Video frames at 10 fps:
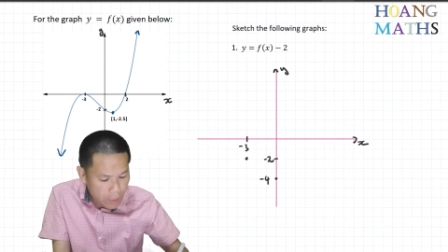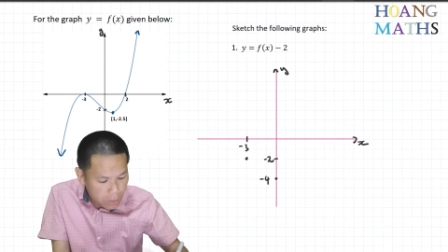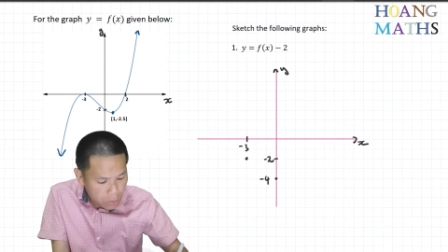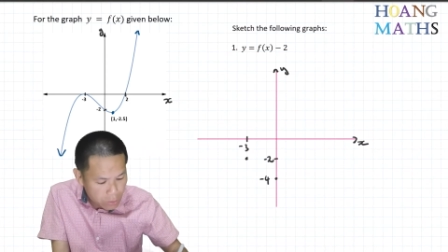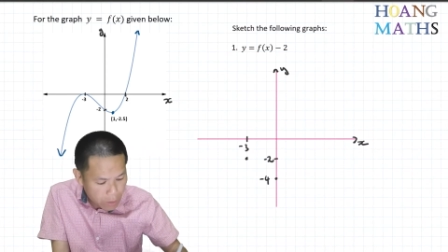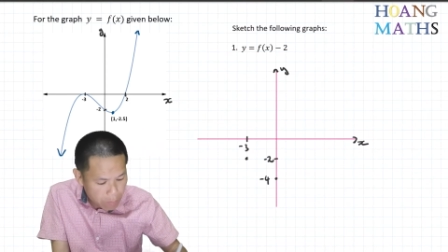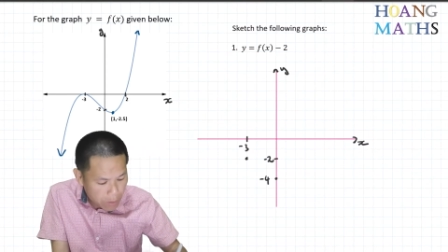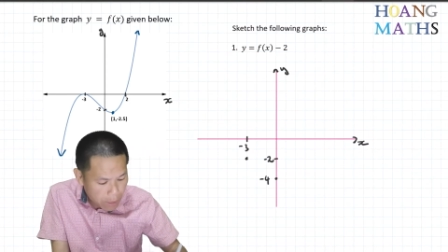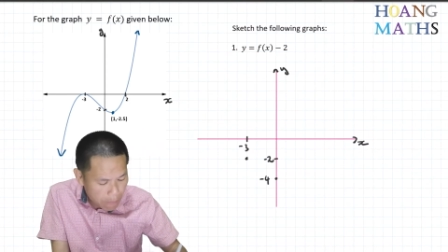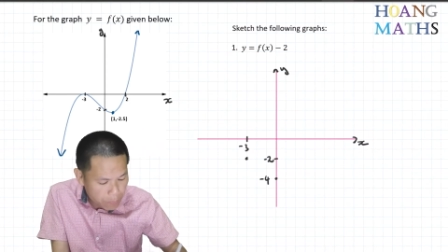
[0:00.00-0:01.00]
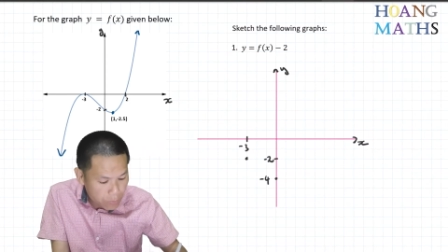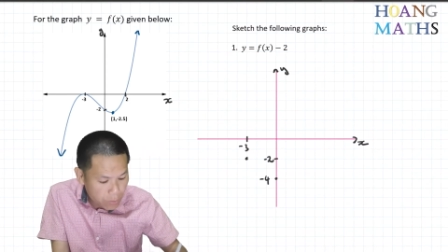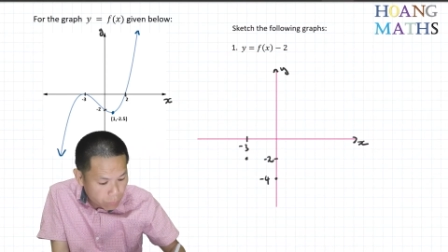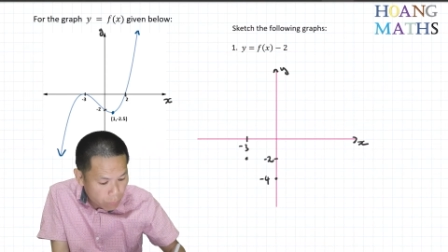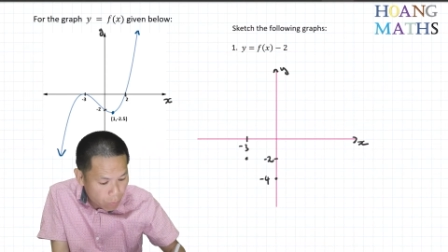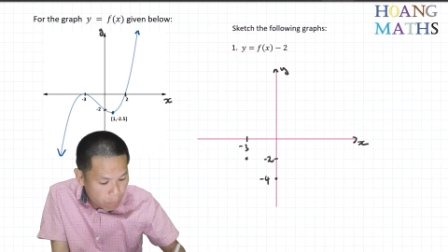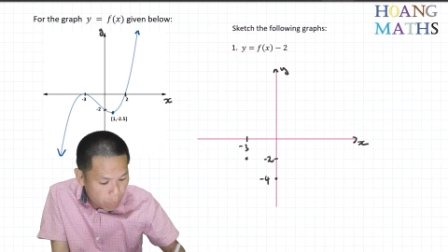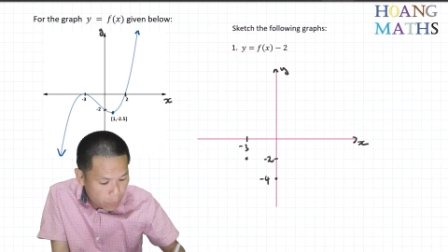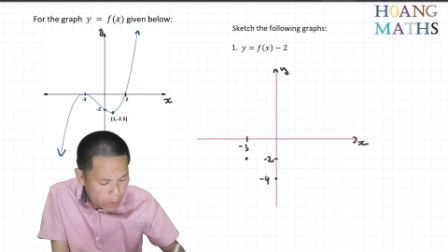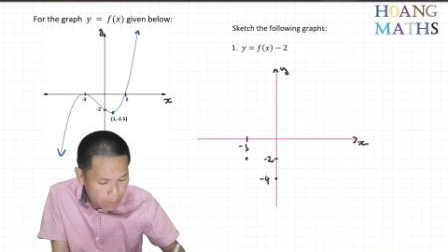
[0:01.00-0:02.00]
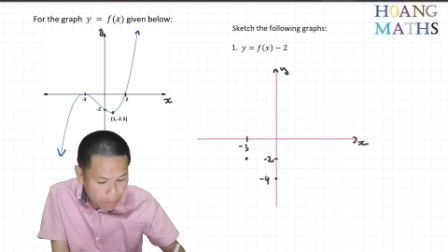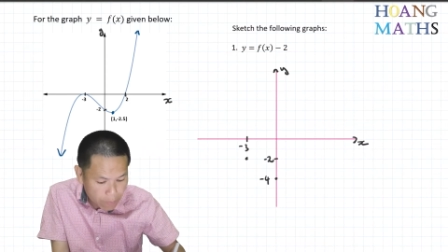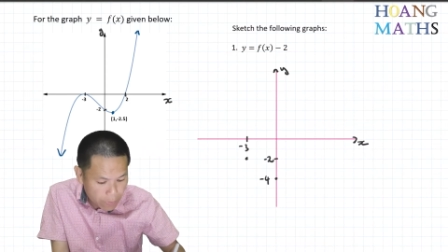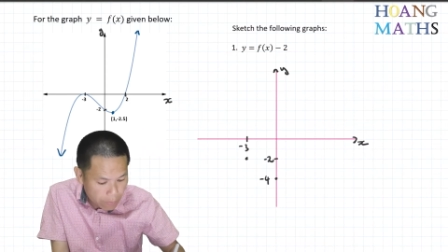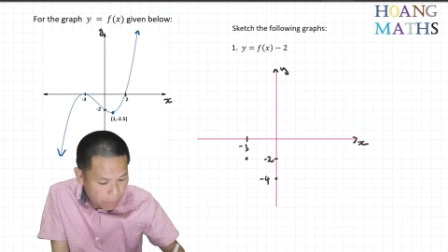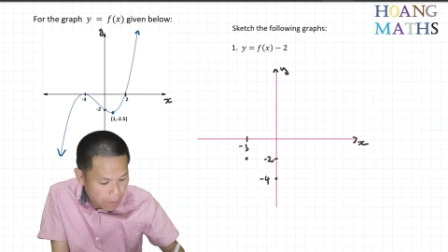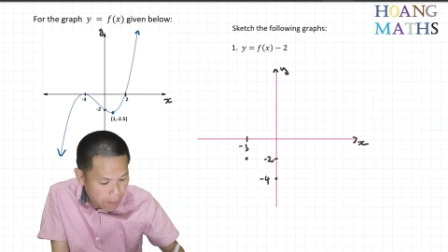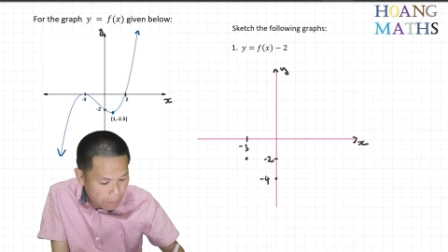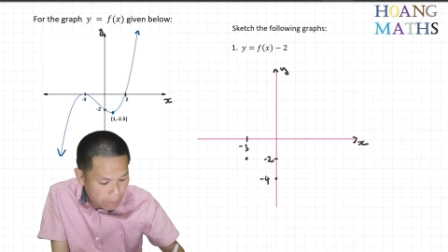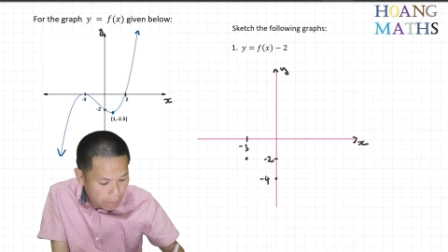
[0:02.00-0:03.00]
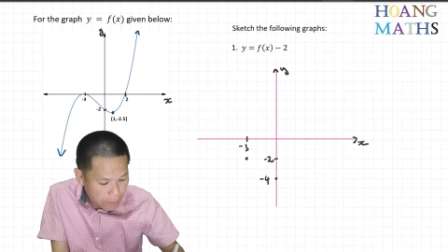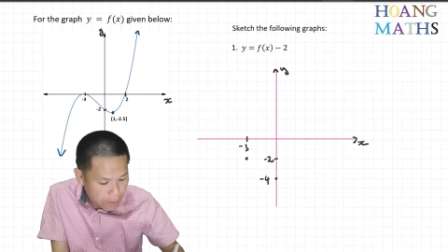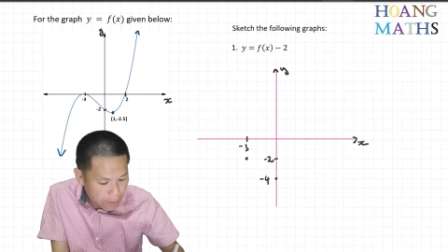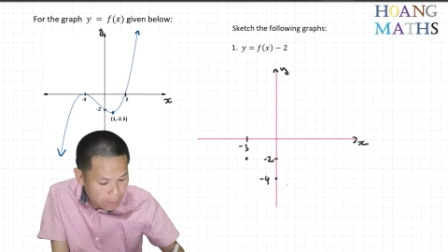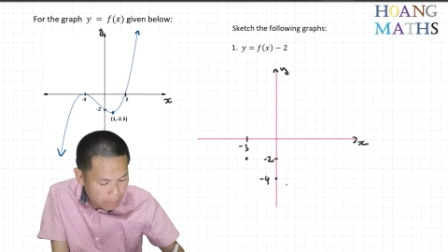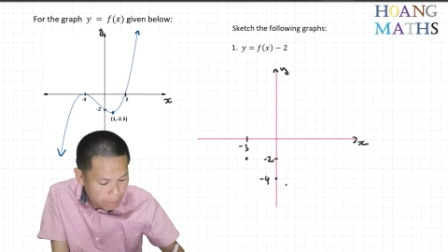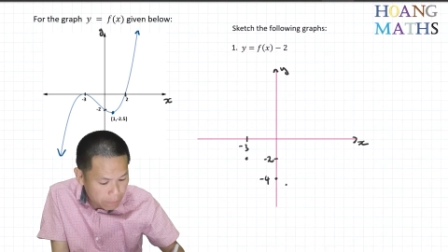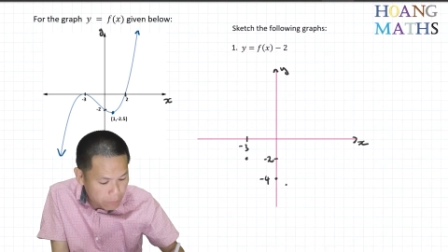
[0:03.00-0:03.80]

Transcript: So that becomes 4.5 negative.